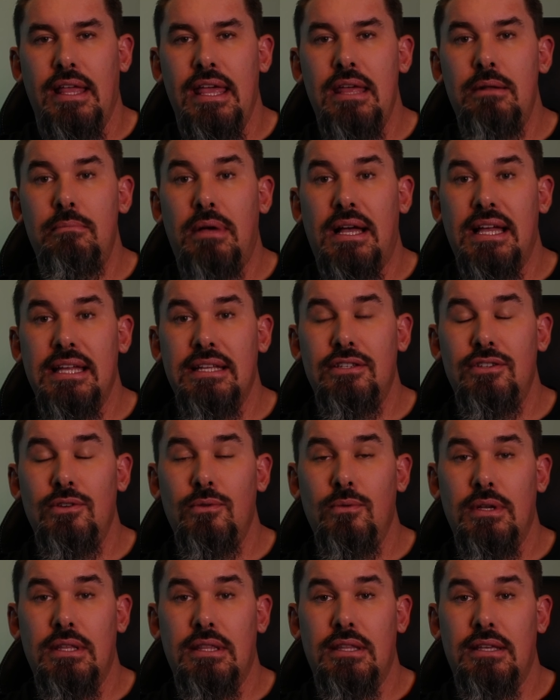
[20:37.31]
And by
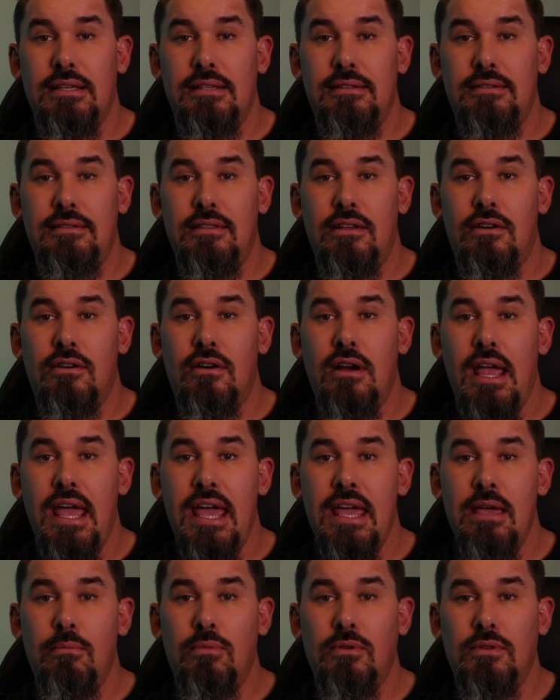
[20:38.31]
doing this, they're
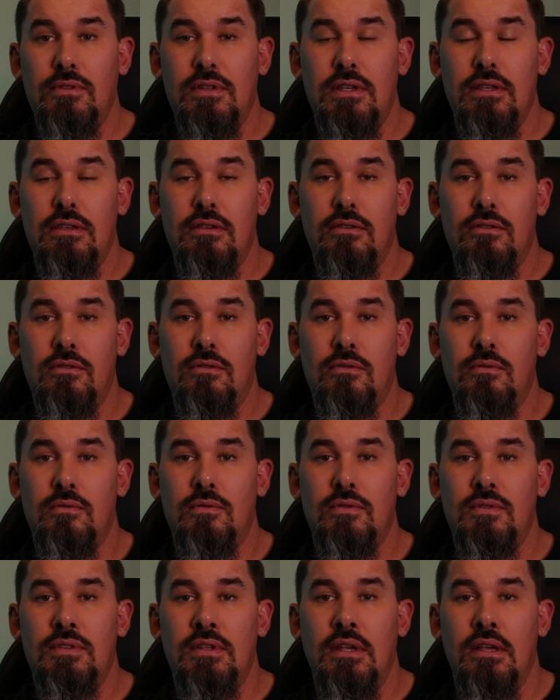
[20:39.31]
able to
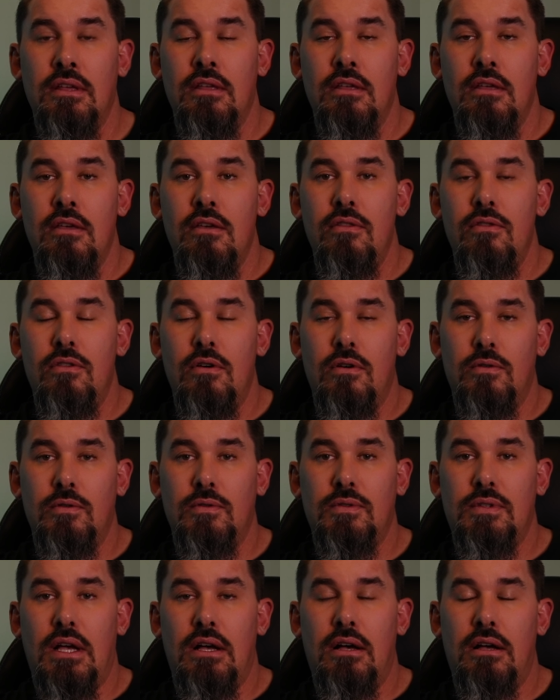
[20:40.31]
use
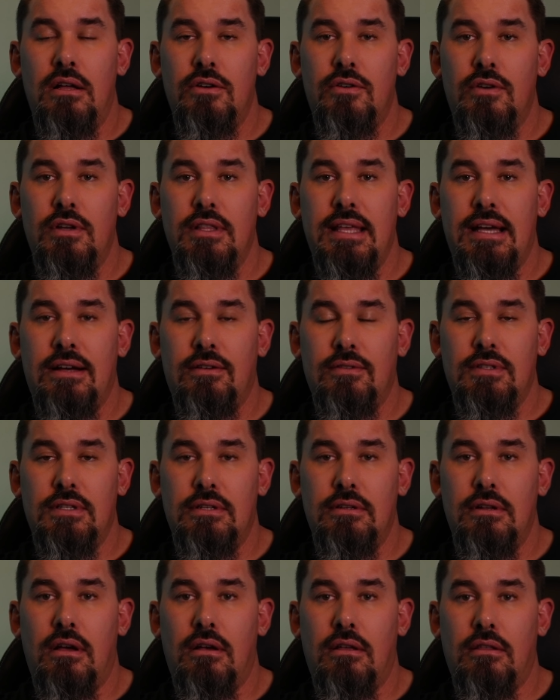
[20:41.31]
those
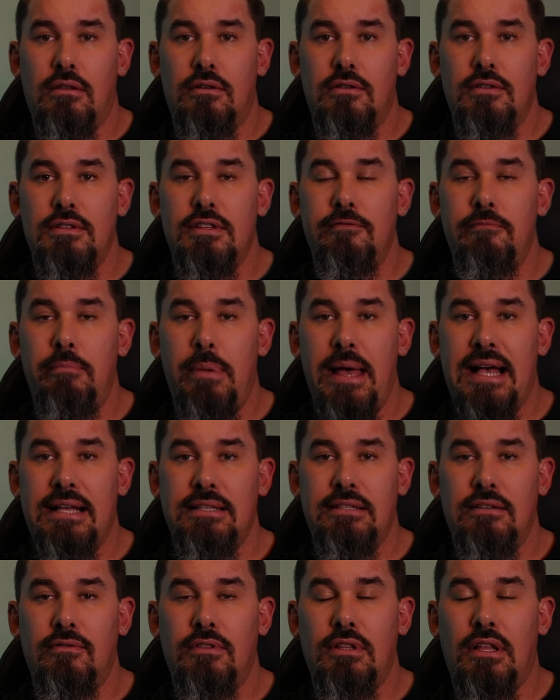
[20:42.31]
$100,000 of
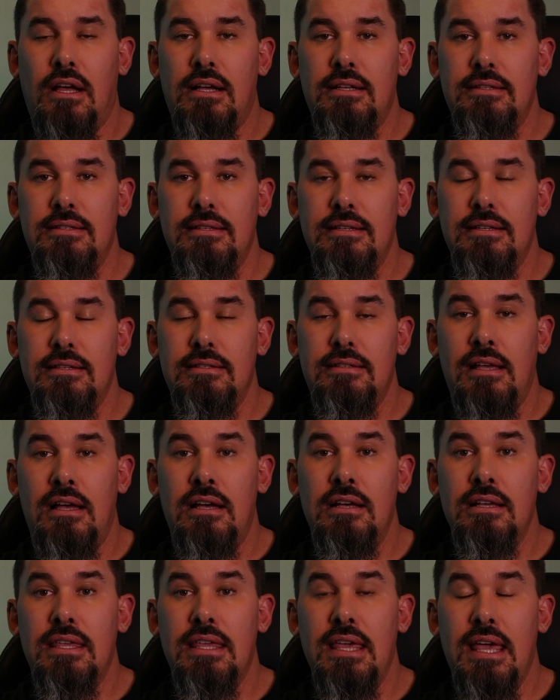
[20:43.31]
passive losses
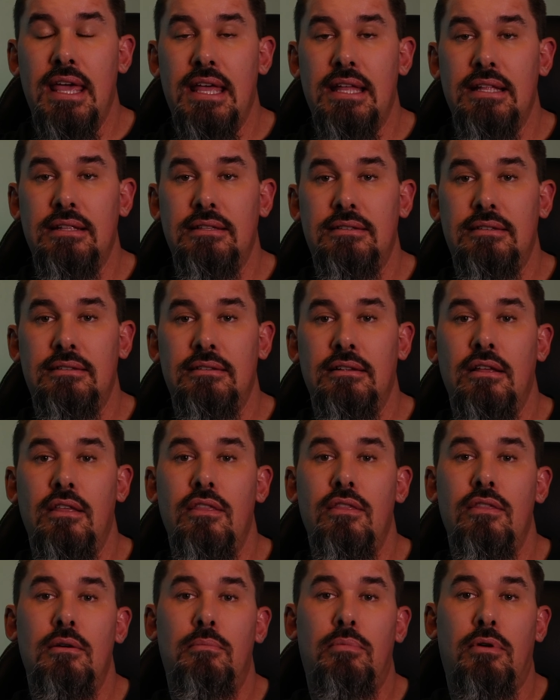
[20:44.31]
against
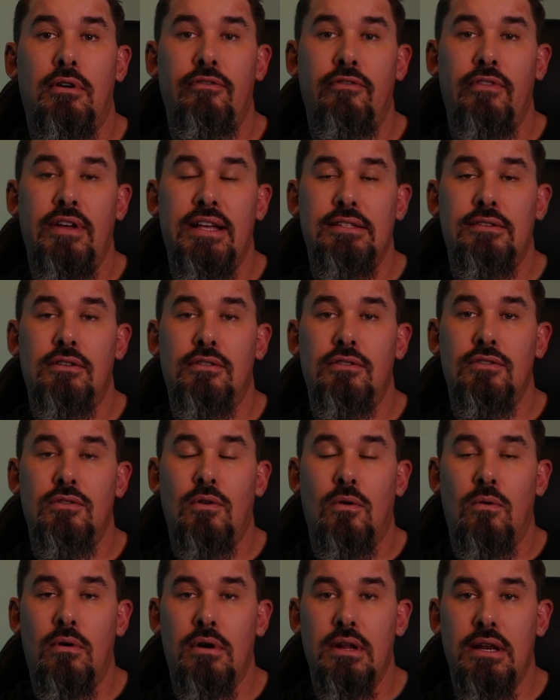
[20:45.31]
the professor's
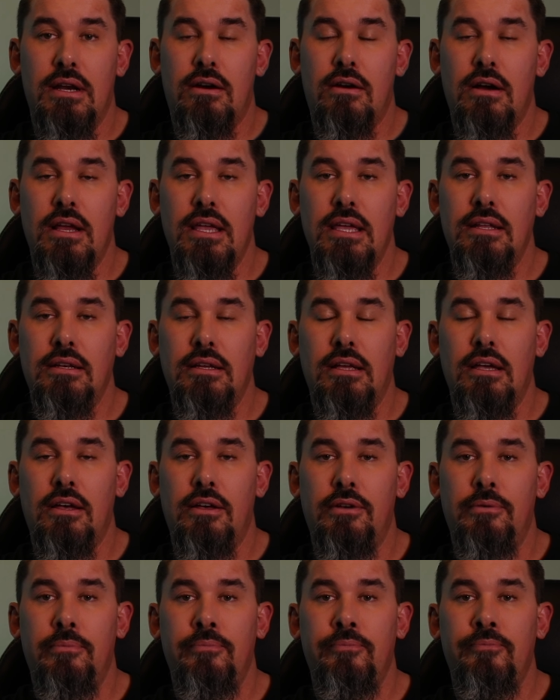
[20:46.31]
ordinary
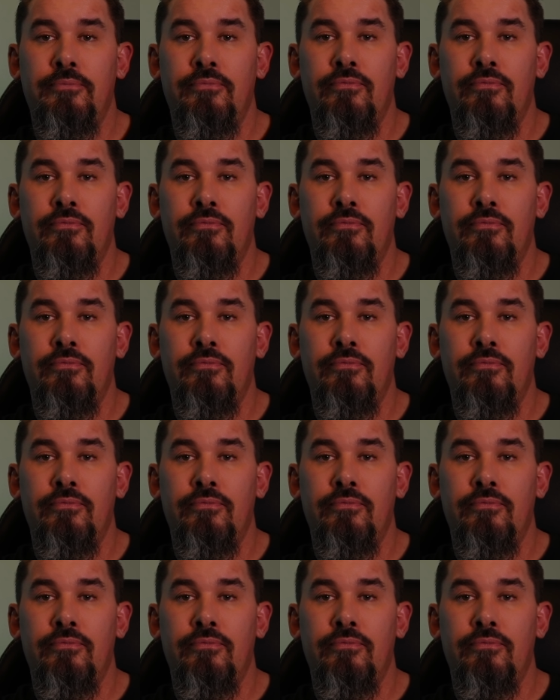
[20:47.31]
income,